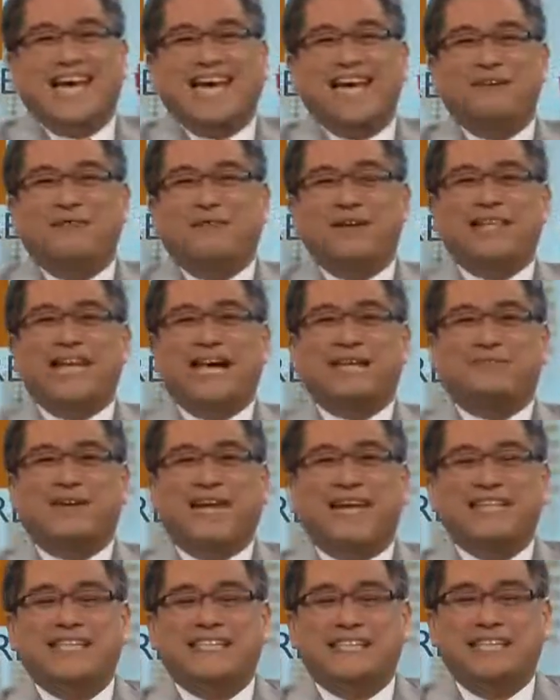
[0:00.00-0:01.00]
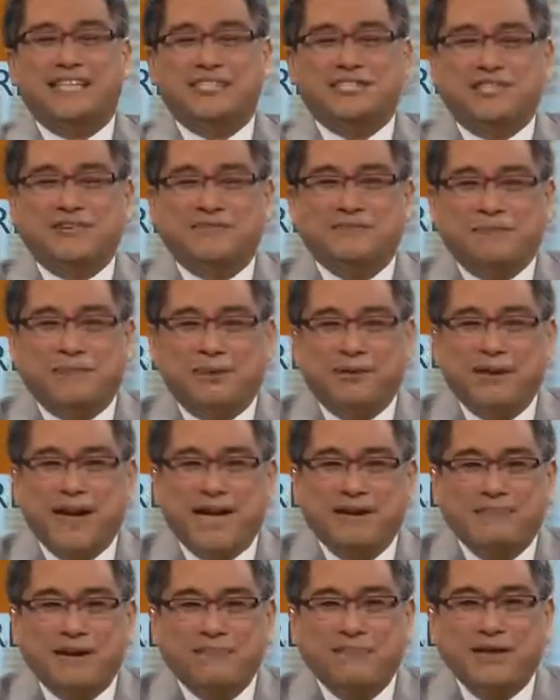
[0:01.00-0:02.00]
And with that, we end this edition of the
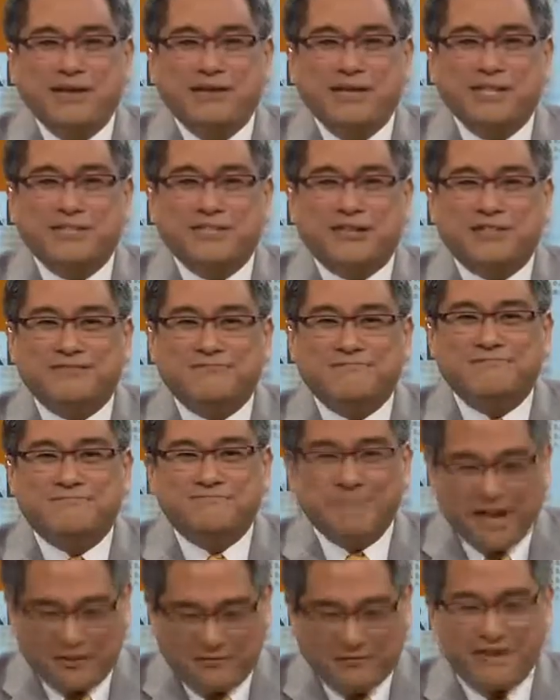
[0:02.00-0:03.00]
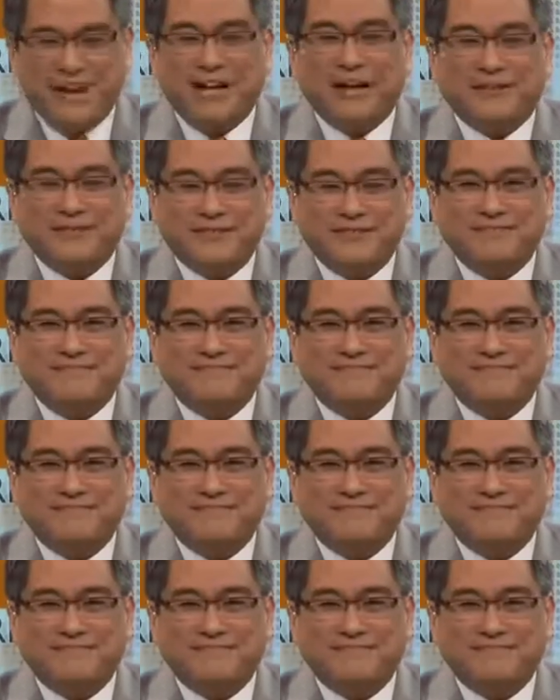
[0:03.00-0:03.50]
program. I'm Rico Hizon. Bye for now.